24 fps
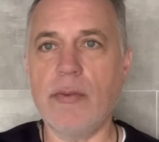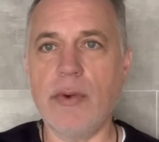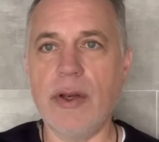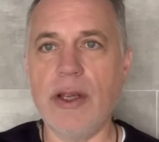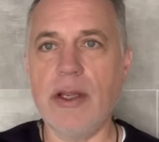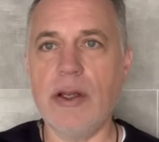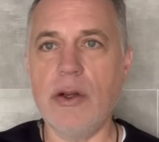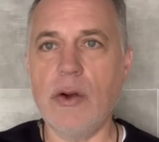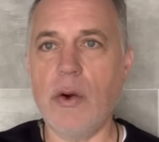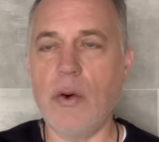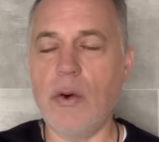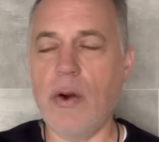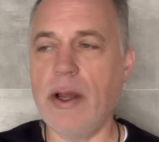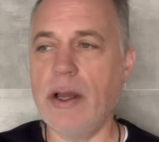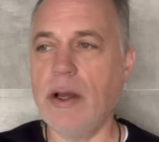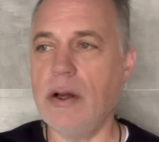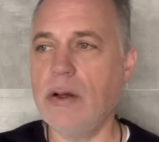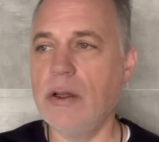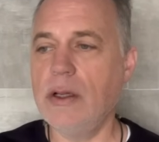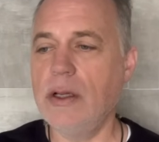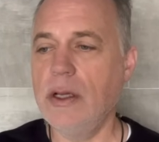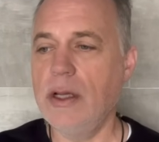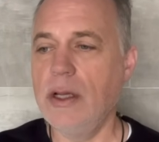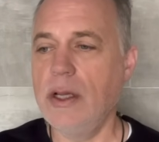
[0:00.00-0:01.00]

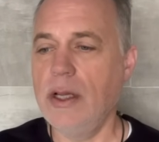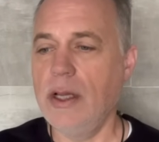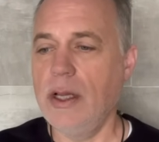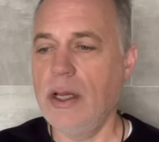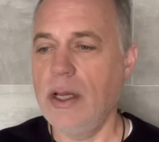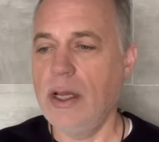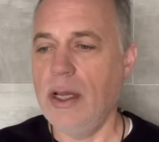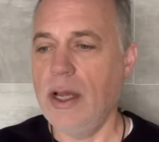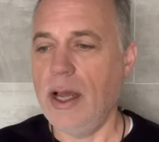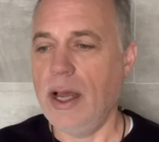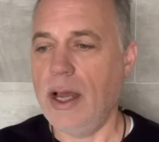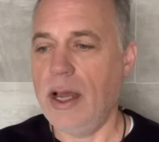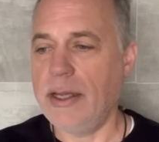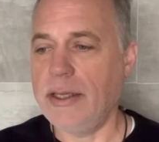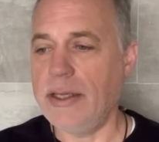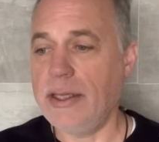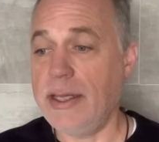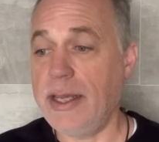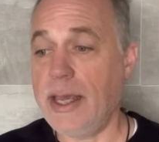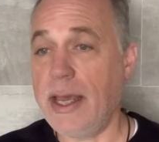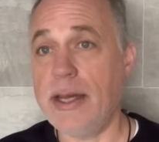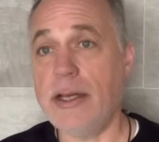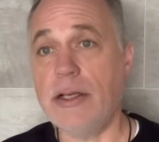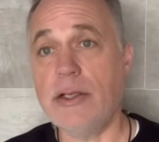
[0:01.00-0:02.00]
recoil. Uh,
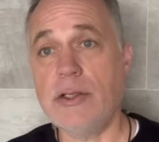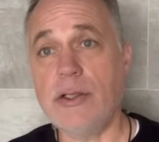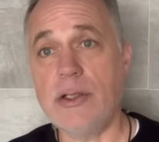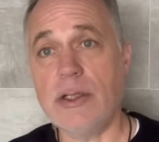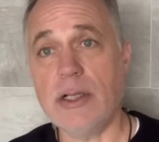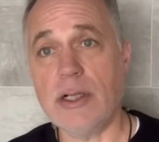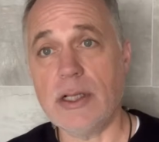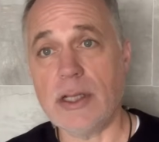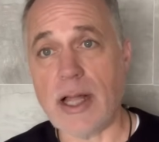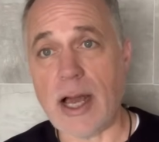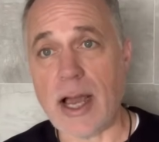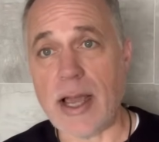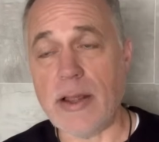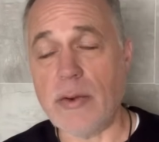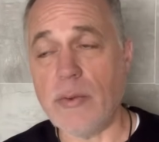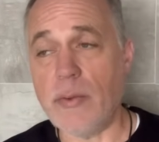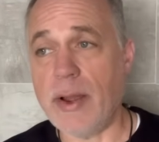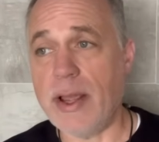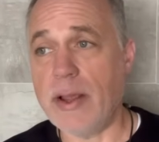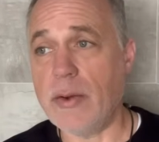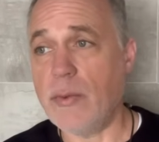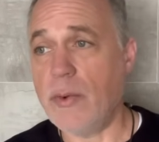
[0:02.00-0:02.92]
you get into the lightweight